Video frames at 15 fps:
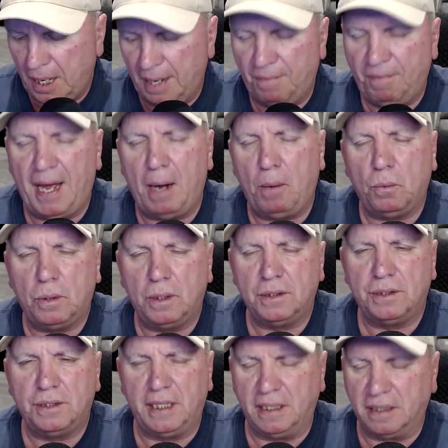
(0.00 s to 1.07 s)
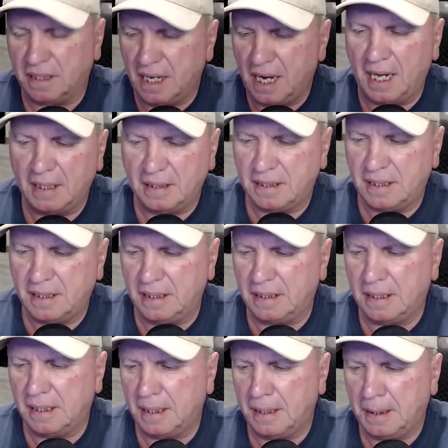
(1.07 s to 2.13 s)
And that was these
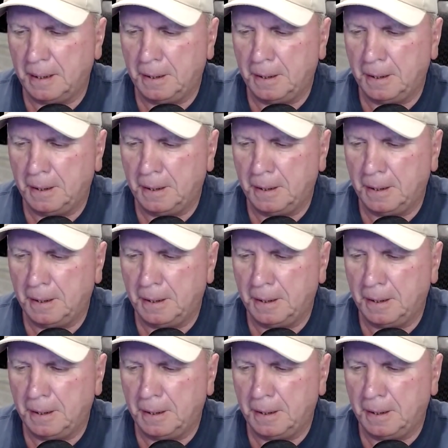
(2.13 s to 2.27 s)
constant